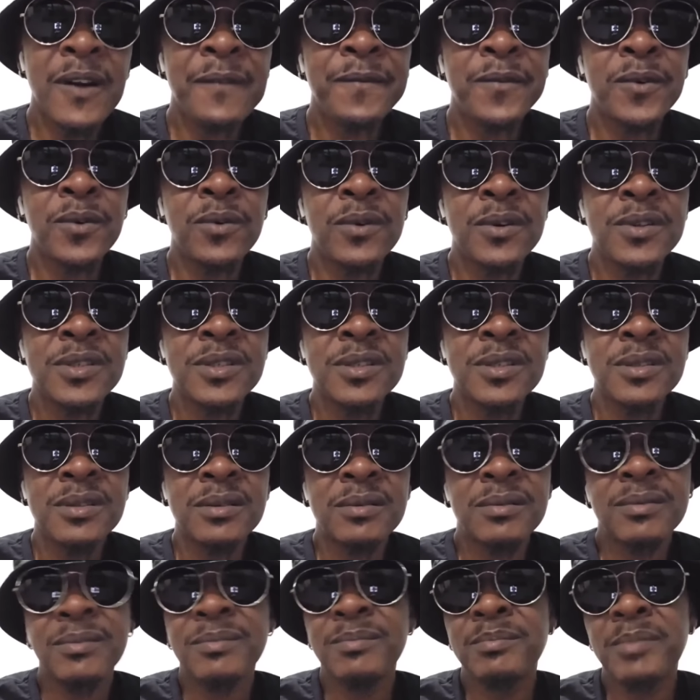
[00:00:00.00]
Now, of
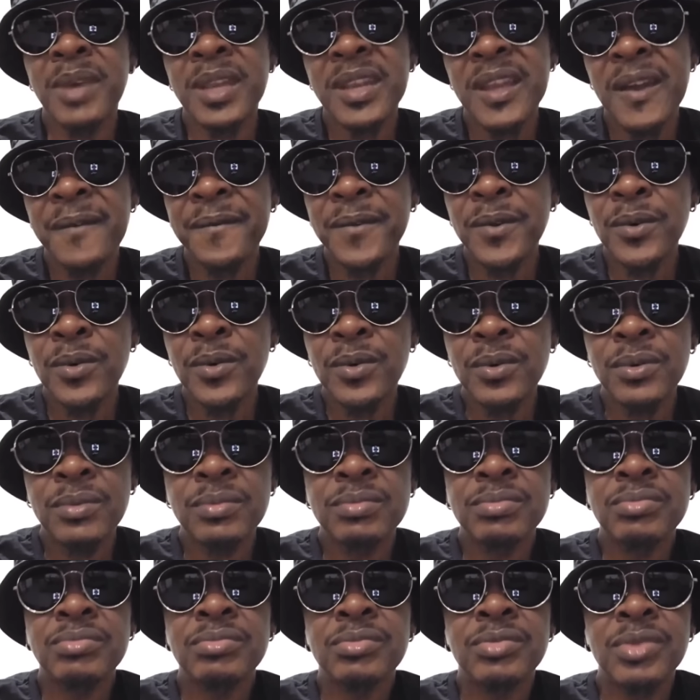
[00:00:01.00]
course, many of
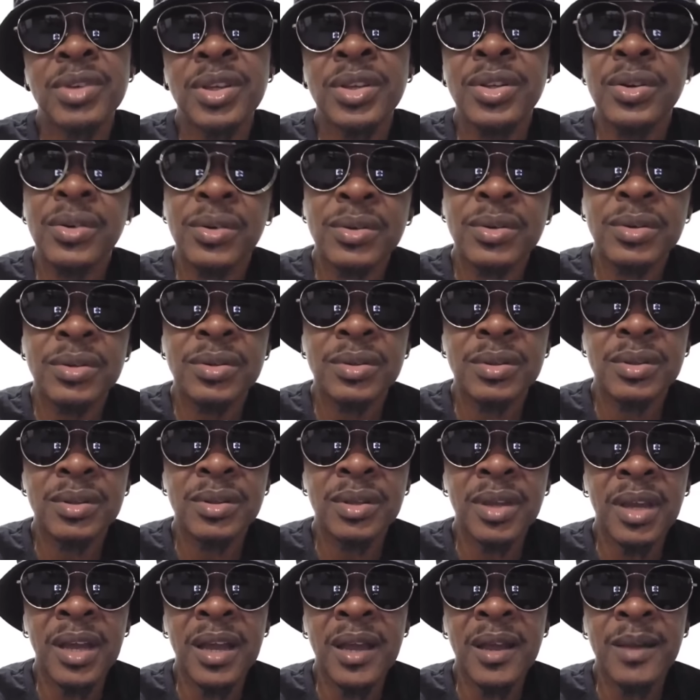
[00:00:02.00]
you, you know,
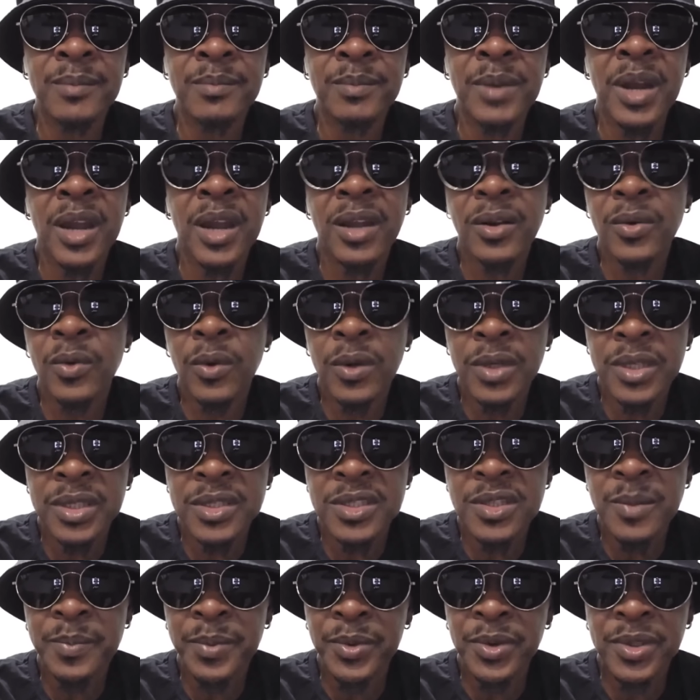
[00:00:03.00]
Mark
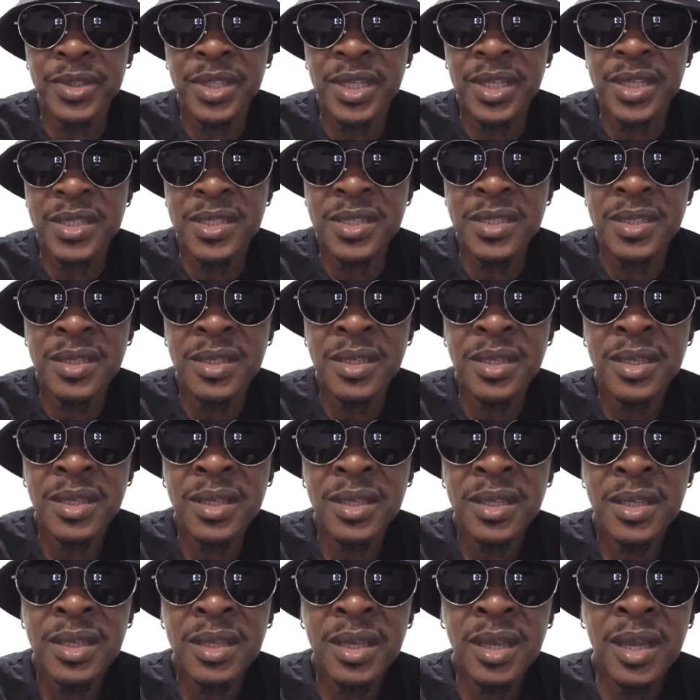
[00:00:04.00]
Golden supporters,
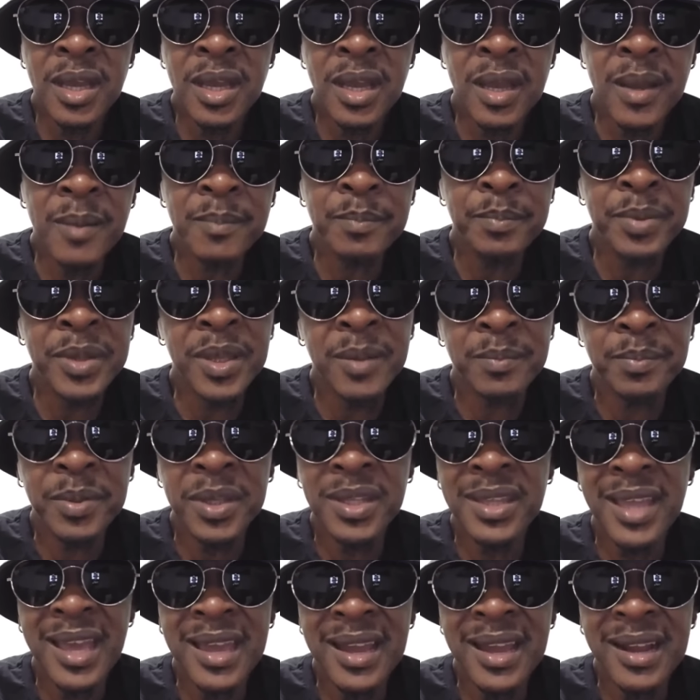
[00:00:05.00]

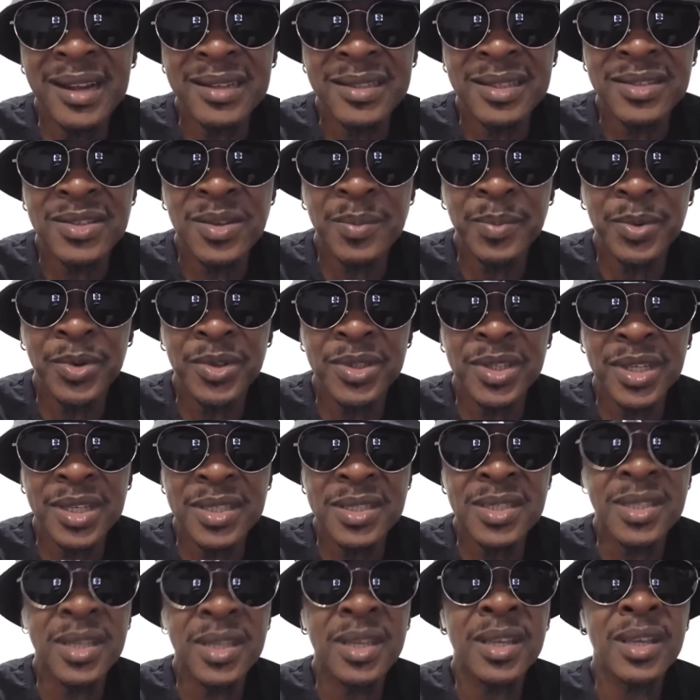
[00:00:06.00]
PMP diehardy
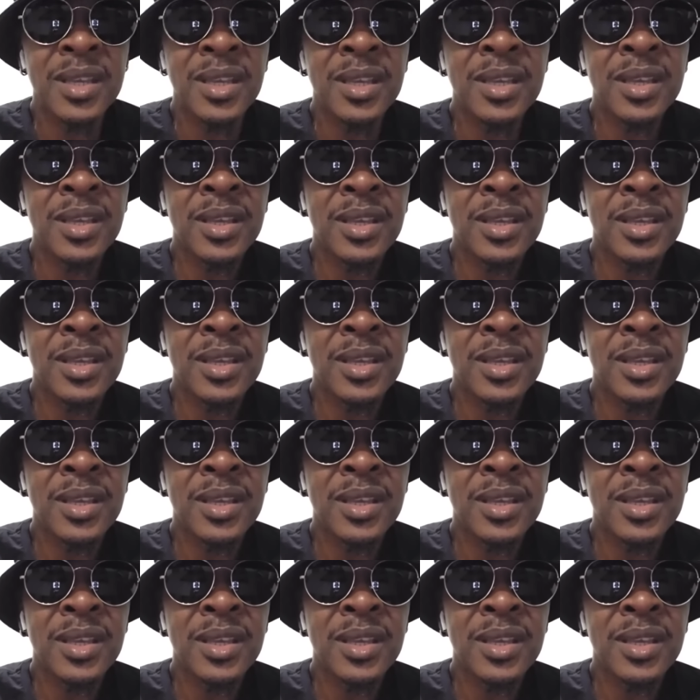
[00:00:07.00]
supporters,